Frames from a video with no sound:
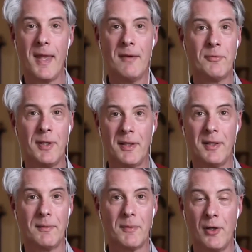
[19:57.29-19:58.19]

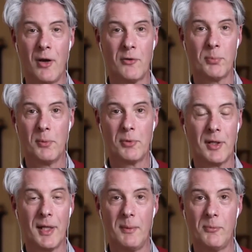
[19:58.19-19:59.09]
everything the gospel
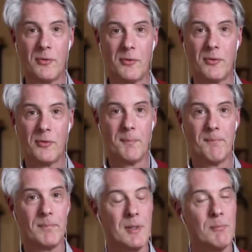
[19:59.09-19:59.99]
proclaims.
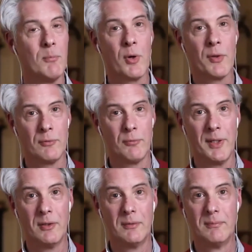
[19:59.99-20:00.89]
More than
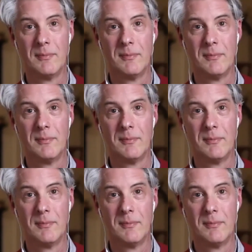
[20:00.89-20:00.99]
real,